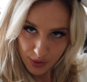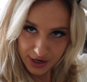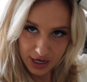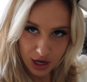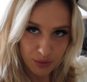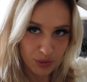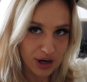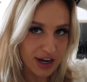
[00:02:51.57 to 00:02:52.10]
Right
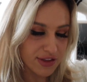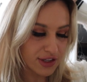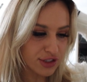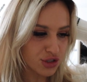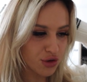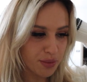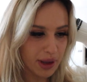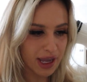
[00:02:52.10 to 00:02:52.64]
now I'm wearing the
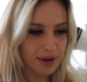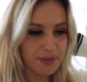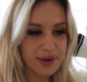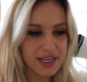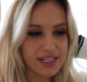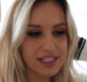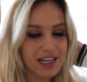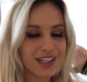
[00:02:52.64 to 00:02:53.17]
toupee
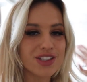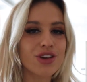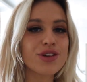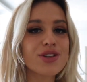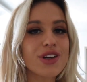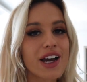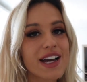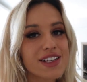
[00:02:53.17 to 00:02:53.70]
piece I showed
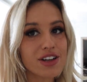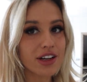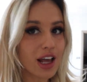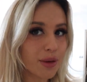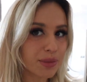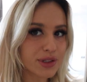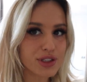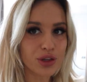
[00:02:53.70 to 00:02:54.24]
you guys on
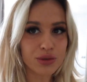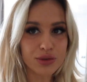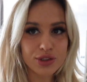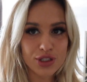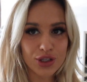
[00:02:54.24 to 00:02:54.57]
episode